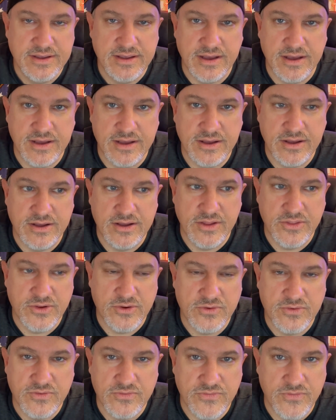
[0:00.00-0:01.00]
uh,
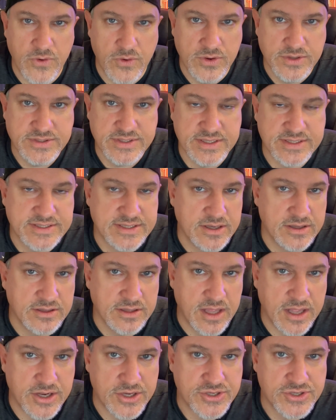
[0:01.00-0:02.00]
other folks that sell a
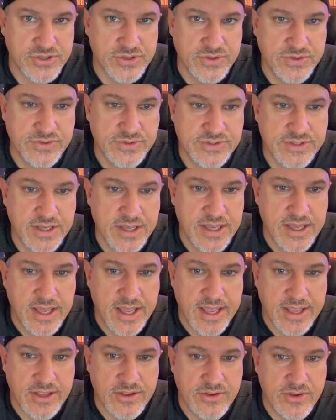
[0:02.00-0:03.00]
lot of shoes,
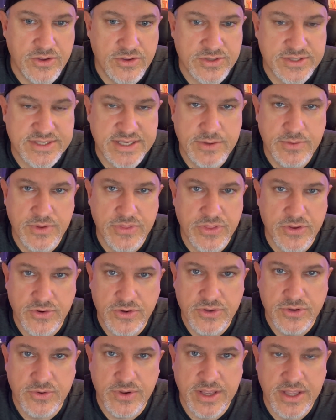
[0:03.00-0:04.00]
you, you see what they're
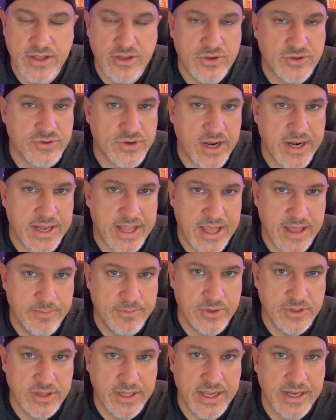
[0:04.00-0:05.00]
doing and you try to
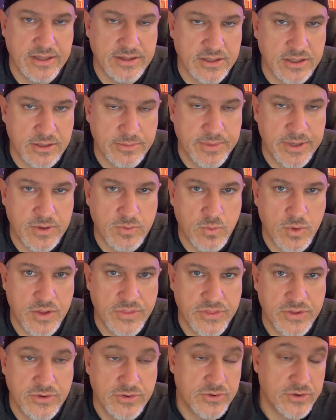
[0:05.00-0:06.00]
emulate a little bit
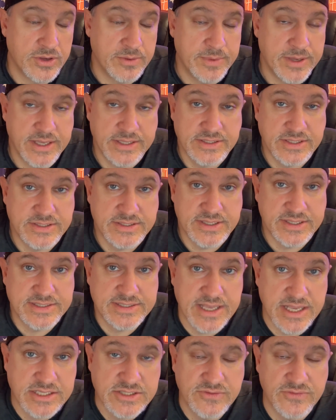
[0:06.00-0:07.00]
what they're doing because it's
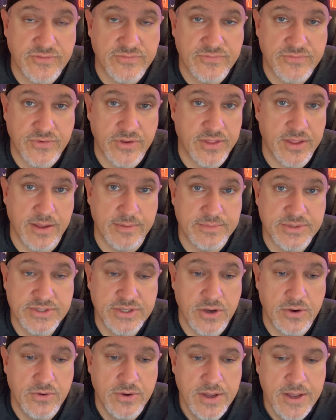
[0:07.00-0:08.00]
successful for them.
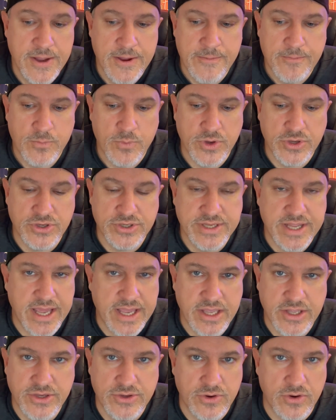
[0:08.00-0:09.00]
So when you're
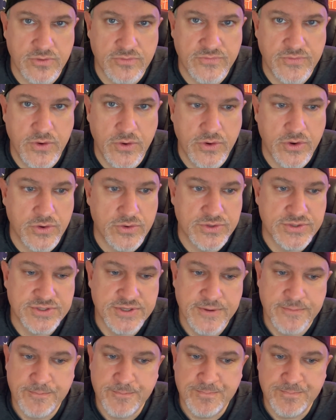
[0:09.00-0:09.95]
taking your own photos,